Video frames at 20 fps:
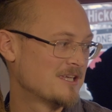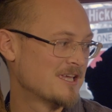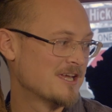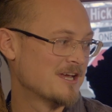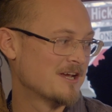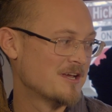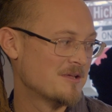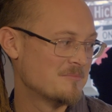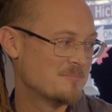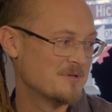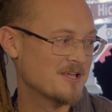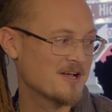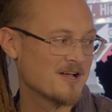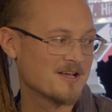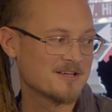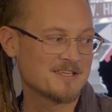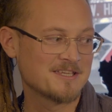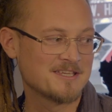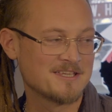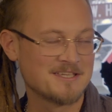carry
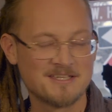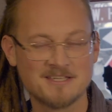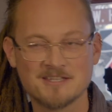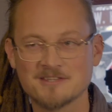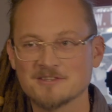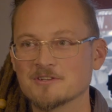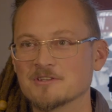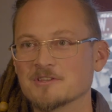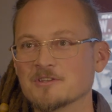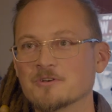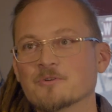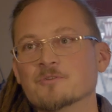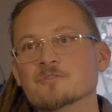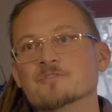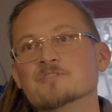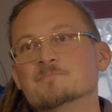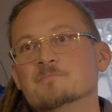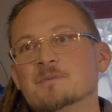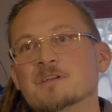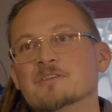Bianchi, and they're the
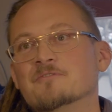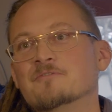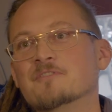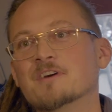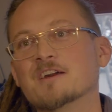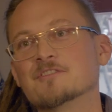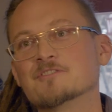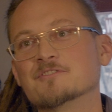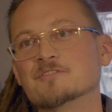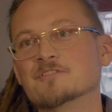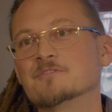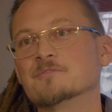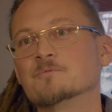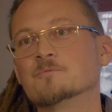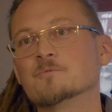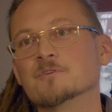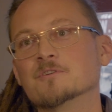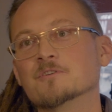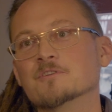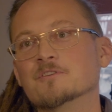oldest manufacturer in the
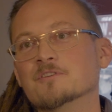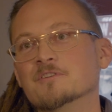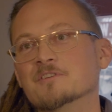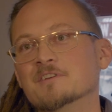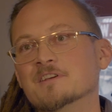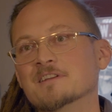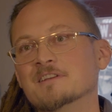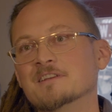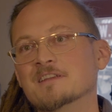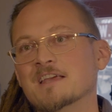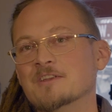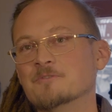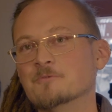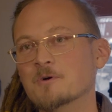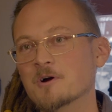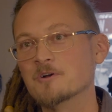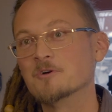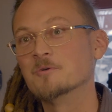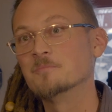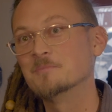world. And
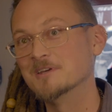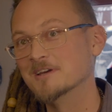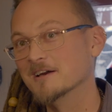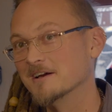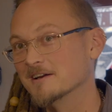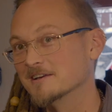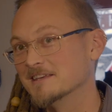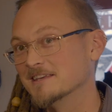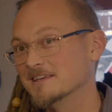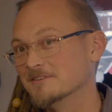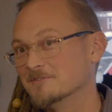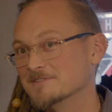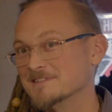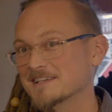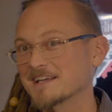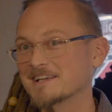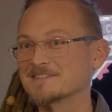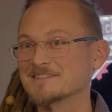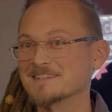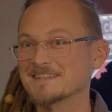Eduardo Bianchi was
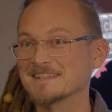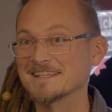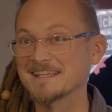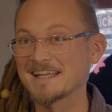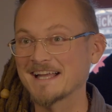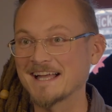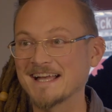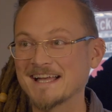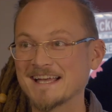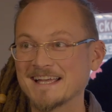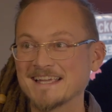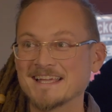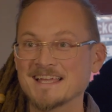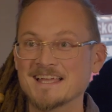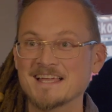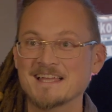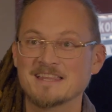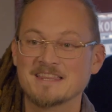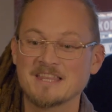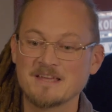actually the guy
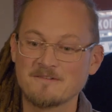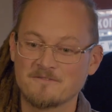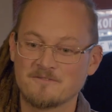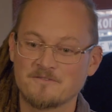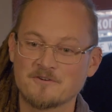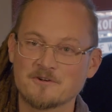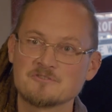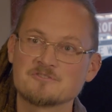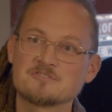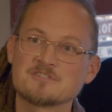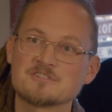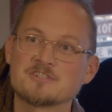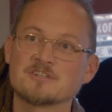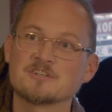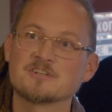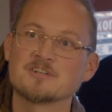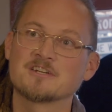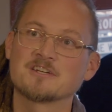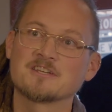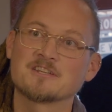that first
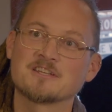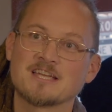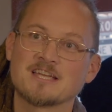took